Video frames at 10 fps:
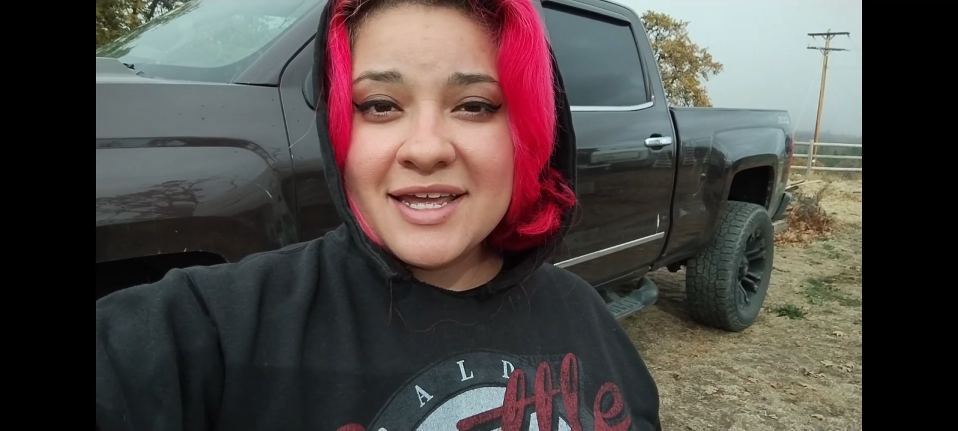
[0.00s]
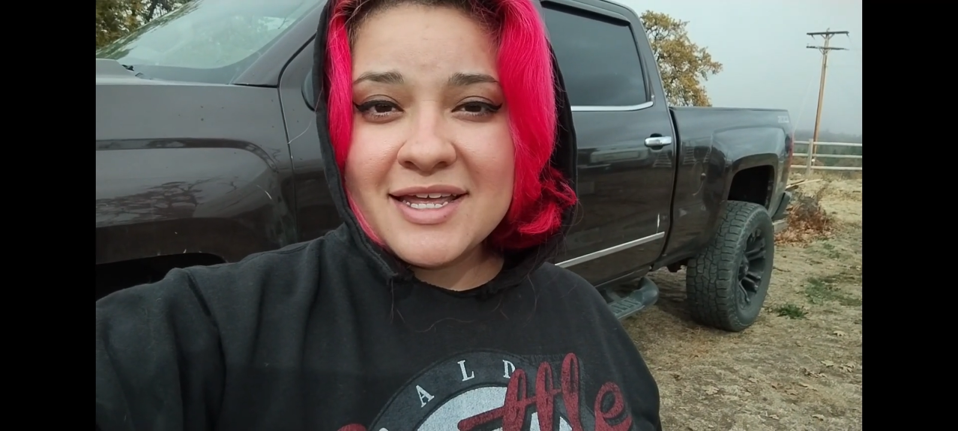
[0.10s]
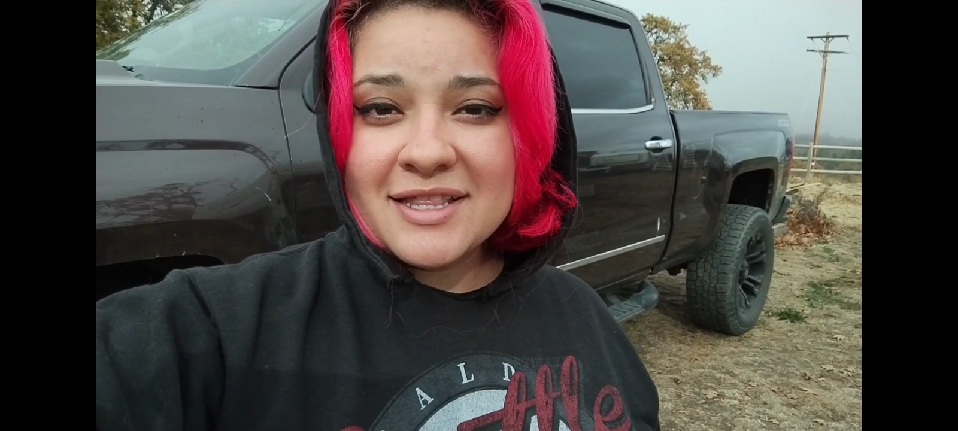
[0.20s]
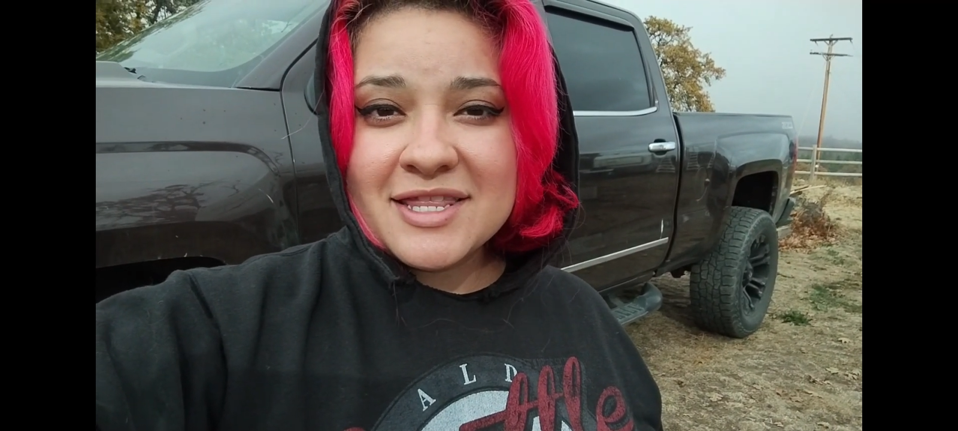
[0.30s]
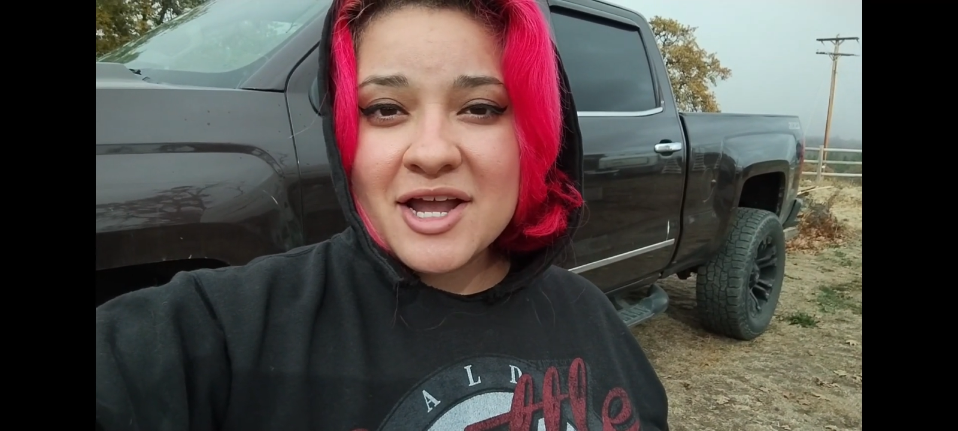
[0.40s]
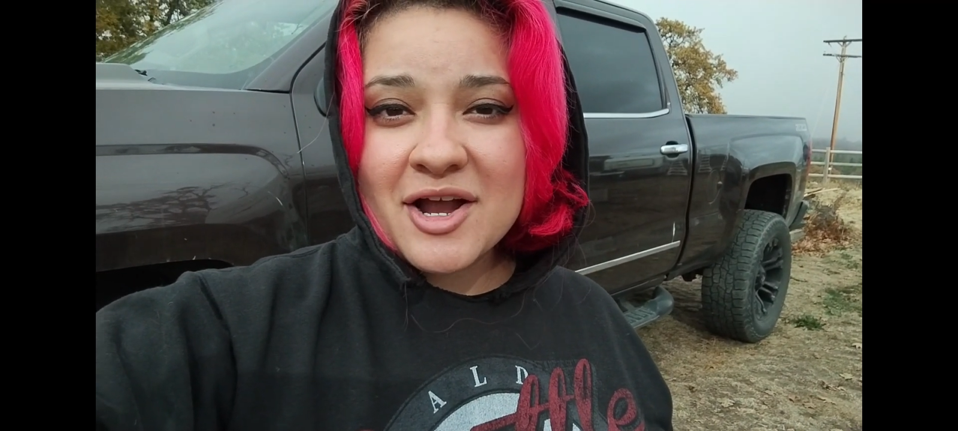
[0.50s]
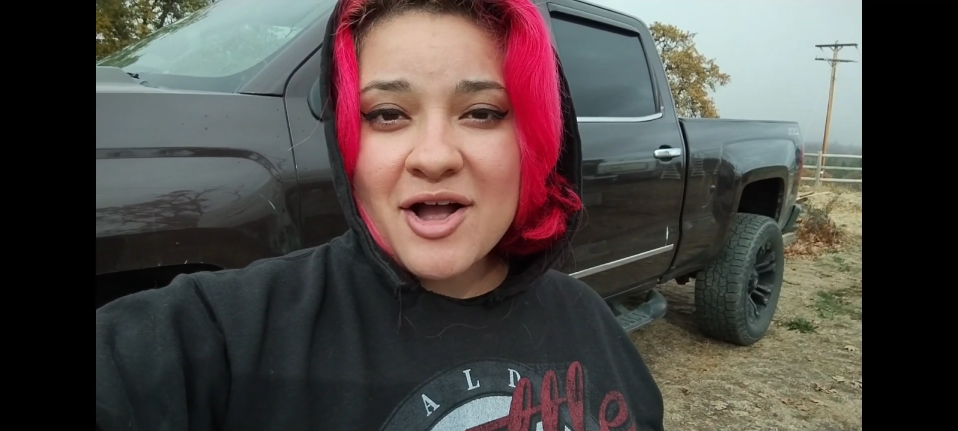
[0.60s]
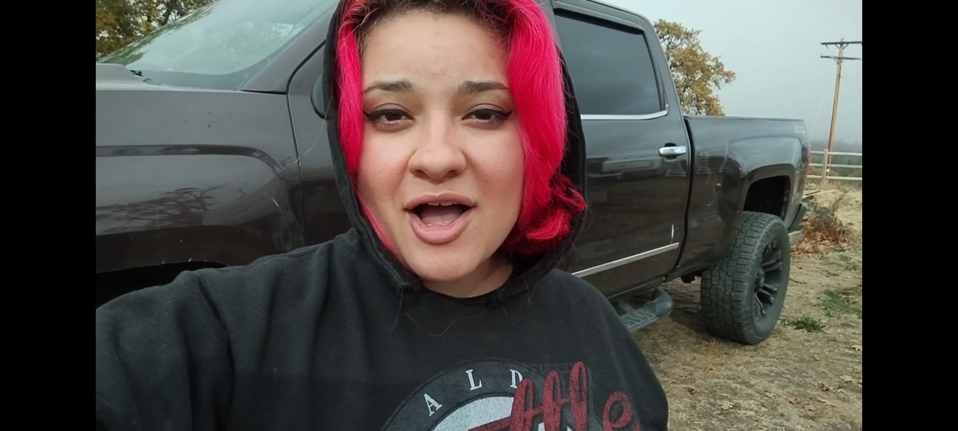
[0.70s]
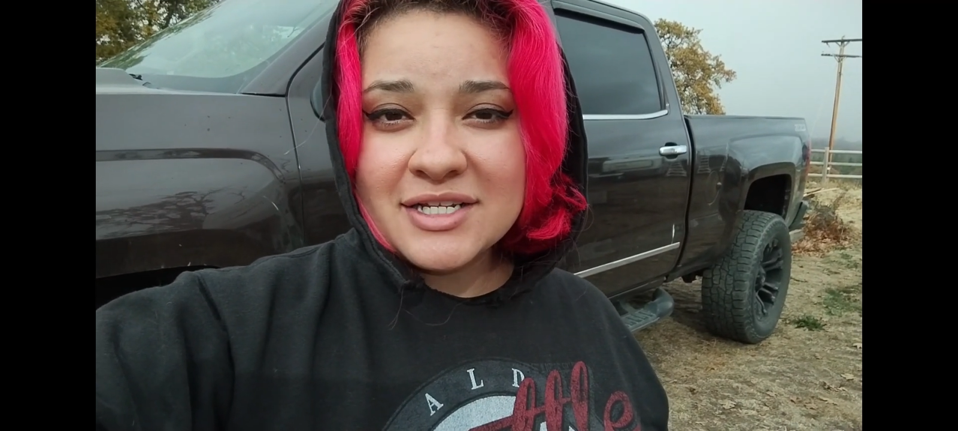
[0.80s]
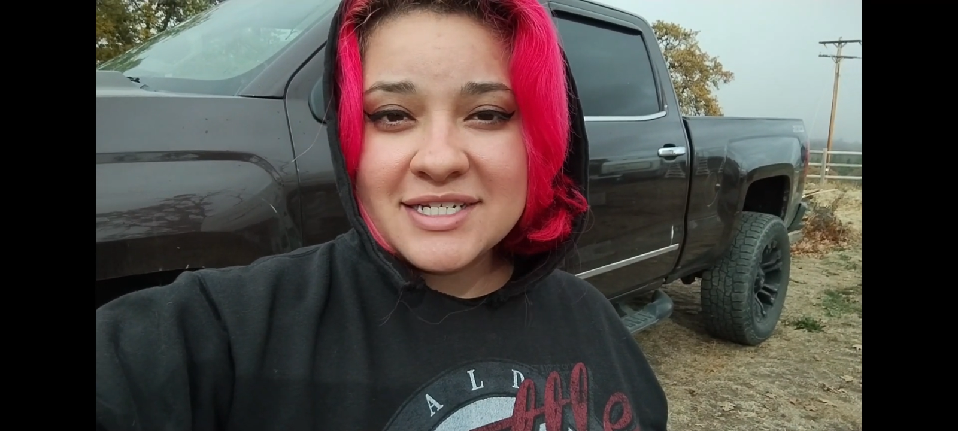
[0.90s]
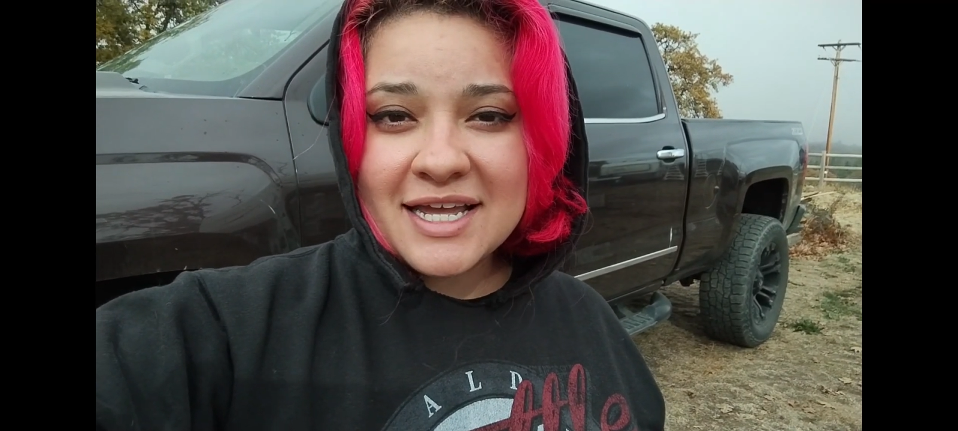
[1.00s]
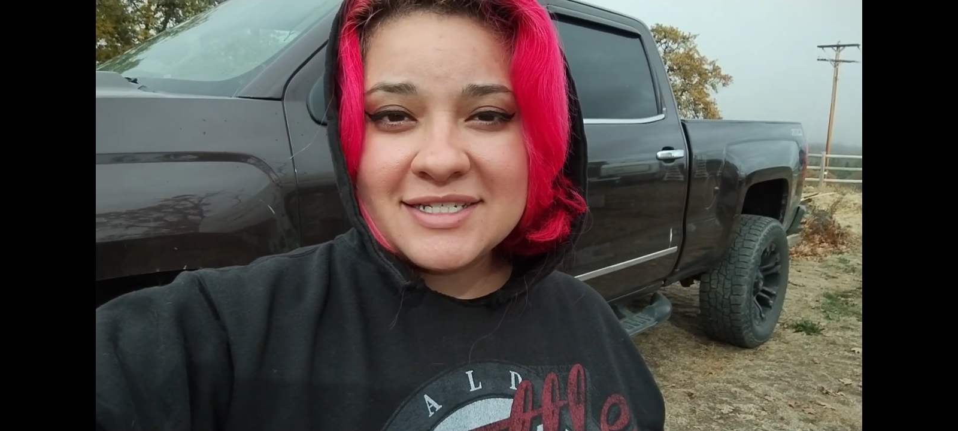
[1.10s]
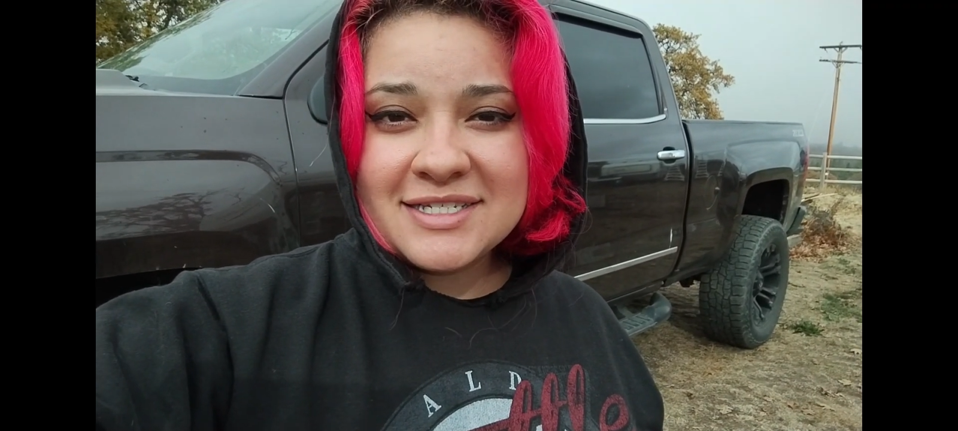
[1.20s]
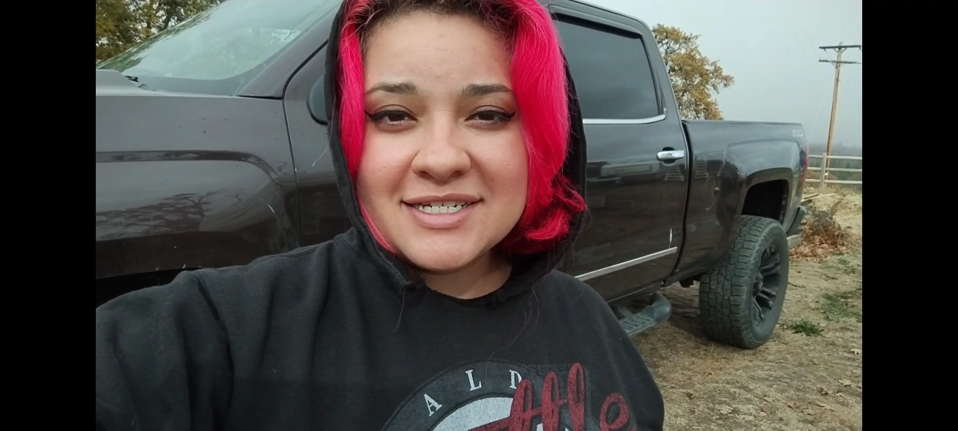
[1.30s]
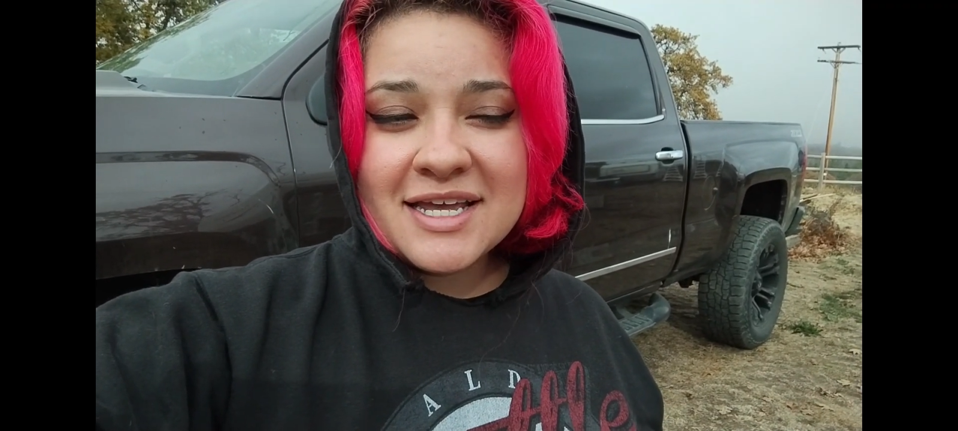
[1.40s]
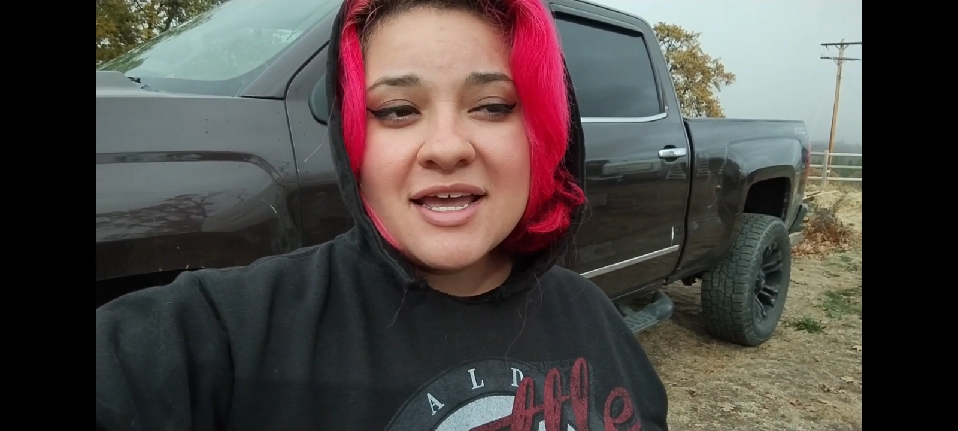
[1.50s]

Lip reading: in their content.